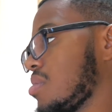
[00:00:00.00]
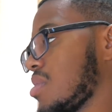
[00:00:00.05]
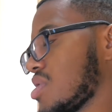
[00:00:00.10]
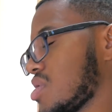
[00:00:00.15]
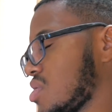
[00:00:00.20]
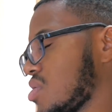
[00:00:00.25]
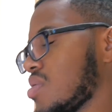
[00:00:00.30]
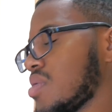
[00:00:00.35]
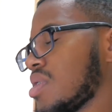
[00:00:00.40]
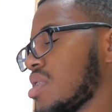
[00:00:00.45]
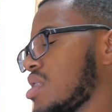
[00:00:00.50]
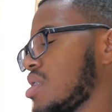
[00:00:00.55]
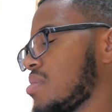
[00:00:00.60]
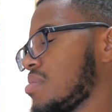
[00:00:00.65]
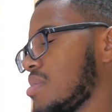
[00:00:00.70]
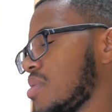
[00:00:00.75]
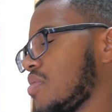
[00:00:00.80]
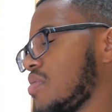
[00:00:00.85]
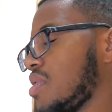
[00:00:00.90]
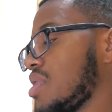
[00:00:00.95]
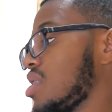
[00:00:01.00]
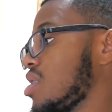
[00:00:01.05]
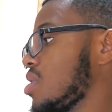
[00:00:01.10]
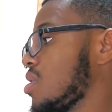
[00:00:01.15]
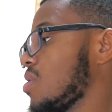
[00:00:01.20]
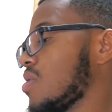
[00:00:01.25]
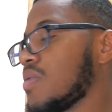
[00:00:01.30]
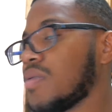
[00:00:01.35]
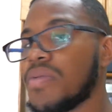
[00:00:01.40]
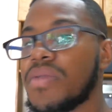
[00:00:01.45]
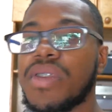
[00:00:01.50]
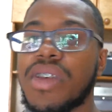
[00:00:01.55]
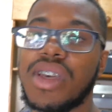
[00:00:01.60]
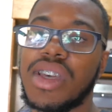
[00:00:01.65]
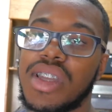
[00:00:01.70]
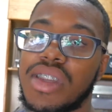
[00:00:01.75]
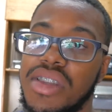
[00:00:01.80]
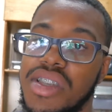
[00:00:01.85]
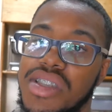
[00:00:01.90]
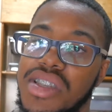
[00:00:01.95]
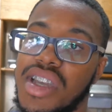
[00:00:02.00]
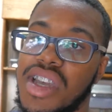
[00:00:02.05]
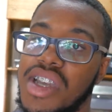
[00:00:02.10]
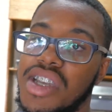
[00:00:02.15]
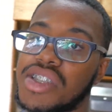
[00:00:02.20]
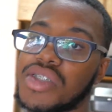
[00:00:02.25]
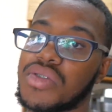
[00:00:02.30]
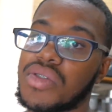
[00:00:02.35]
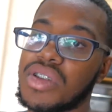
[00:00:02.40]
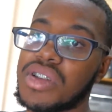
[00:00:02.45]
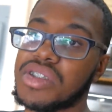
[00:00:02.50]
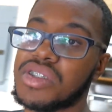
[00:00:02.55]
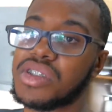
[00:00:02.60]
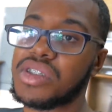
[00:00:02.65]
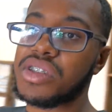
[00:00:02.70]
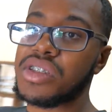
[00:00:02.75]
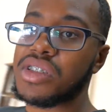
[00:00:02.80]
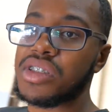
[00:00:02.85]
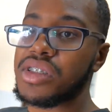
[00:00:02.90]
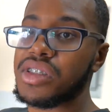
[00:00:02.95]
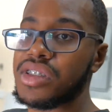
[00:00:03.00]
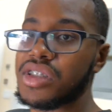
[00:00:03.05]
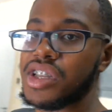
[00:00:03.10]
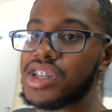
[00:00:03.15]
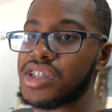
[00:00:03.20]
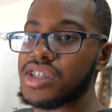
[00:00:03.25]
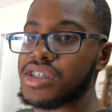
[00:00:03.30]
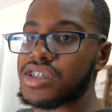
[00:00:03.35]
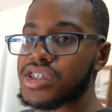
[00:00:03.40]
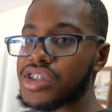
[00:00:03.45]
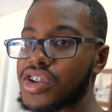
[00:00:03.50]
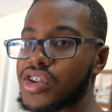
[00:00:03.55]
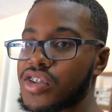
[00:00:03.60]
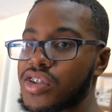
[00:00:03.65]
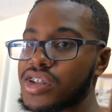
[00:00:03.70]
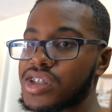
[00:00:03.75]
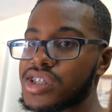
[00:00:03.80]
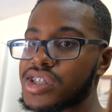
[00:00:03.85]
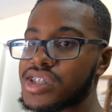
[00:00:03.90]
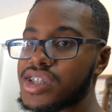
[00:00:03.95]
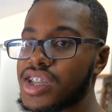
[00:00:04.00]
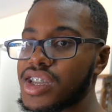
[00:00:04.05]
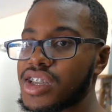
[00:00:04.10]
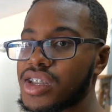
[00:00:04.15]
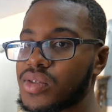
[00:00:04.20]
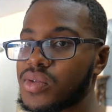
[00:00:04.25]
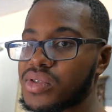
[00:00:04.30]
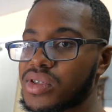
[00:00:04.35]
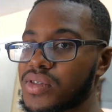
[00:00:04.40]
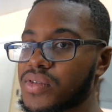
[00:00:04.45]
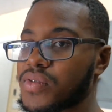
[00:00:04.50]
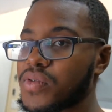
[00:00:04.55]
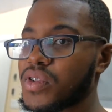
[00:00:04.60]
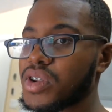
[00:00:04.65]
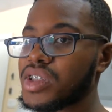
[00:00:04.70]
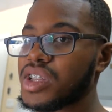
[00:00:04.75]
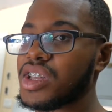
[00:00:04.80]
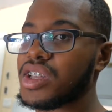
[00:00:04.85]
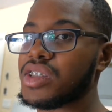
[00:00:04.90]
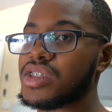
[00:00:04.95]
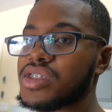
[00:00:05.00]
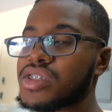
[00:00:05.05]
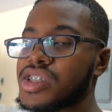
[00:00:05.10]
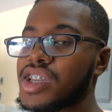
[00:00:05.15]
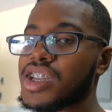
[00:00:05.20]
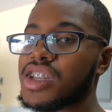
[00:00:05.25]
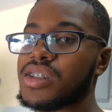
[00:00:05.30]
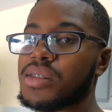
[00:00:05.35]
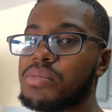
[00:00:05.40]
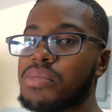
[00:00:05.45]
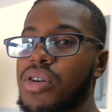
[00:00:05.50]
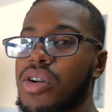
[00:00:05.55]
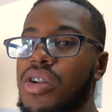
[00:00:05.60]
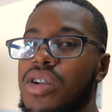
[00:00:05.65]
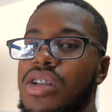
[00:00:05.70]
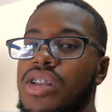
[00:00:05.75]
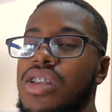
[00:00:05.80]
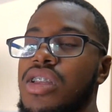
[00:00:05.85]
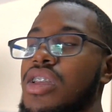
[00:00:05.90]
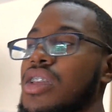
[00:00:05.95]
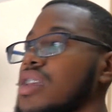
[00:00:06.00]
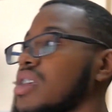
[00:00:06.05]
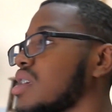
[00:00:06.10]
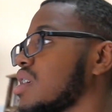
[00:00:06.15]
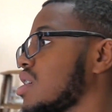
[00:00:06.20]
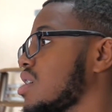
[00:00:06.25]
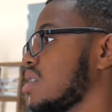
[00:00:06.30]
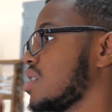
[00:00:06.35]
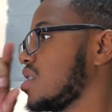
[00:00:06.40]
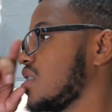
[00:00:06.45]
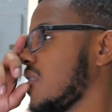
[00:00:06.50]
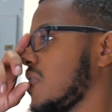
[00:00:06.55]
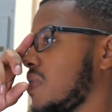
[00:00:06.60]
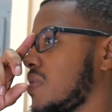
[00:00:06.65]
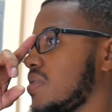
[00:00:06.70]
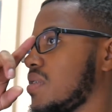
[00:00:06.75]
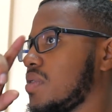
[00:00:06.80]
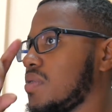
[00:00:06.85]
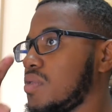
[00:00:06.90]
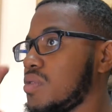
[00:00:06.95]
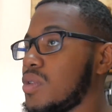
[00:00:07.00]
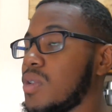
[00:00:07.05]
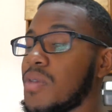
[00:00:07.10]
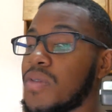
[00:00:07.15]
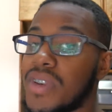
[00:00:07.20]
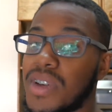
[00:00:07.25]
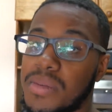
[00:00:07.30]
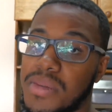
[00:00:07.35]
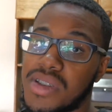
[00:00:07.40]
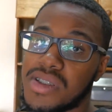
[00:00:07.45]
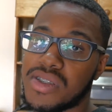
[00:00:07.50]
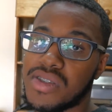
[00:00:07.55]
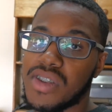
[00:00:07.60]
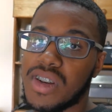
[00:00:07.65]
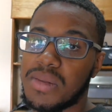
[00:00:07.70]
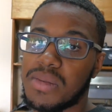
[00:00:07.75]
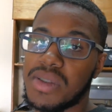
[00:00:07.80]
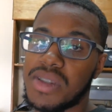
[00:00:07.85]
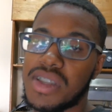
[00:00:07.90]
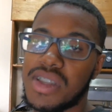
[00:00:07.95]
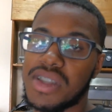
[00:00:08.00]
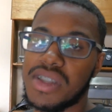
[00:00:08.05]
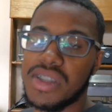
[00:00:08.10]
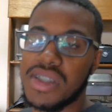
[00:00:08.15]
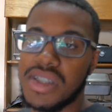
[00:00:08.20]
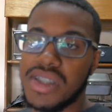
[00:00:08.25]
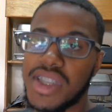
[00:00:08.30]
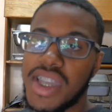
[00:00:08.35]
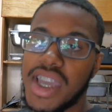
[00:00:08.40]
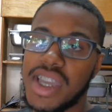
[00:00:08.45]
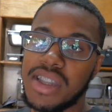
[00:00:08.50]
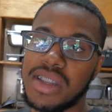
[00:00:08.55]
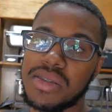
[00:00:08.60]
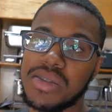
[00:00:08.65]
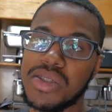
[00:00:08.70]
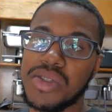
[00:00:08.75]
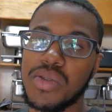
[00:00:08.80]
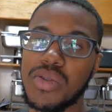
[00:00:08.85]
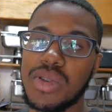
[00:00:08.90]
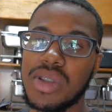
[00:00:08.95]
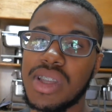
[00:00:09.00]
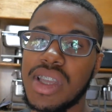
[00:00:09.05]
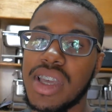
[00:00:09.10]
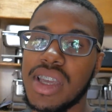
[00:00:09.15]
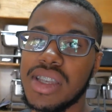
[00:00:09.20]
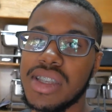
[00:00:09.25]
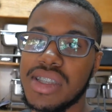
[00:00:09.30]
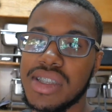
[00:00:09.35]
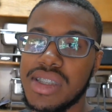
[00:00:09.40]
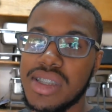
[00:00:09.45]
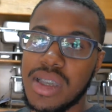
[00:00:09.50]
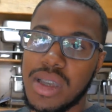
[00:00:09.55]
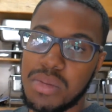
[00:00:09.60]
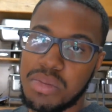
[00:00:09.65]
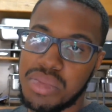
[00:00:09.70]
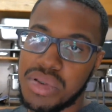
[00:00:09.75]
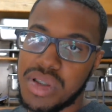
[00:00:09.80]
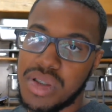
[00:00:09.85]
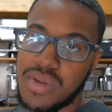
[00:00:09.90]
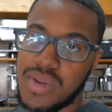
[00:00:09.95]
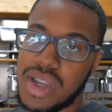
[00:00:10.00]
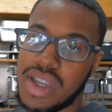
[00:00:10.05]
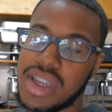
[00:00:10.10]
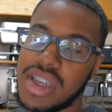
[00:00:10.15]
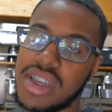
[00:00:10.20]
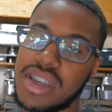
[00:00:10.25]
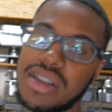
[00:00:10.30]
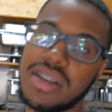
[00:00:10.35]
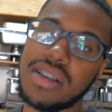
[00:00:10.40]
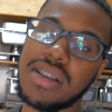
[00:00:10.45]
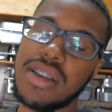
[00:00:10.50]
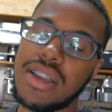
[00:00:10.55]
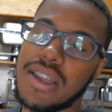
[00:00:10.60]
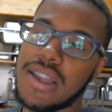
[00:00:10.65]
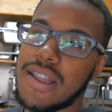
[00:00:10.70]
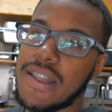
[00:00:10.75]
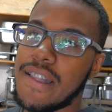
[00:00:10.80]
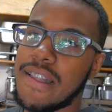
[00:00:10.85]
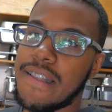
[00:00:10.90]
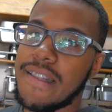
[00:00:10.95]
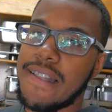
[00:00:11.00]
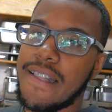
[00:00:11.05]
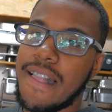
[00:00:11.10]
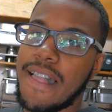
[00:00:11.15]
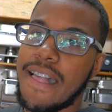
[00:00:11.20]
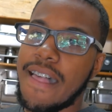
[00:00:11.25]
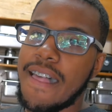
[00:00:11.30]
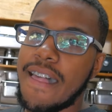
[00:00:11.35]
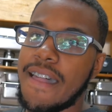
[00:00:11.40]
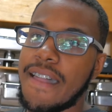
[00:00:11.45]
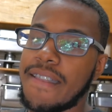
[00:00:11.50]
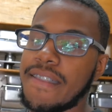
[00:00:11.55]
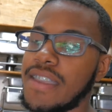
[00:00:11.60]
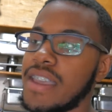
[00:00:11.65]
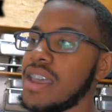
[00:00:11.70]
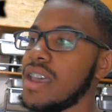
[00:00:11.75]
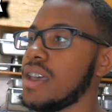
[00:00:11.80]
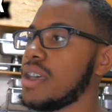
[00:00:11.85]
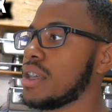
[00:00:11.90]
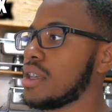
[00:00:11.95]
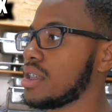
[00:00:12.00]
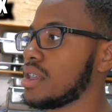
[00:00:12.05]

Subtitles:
my story on a video of this IS300 and its current state with the front end taken apart. If you don't follow my Instagram, it is Dan_Lex. I put it right here. And yeah,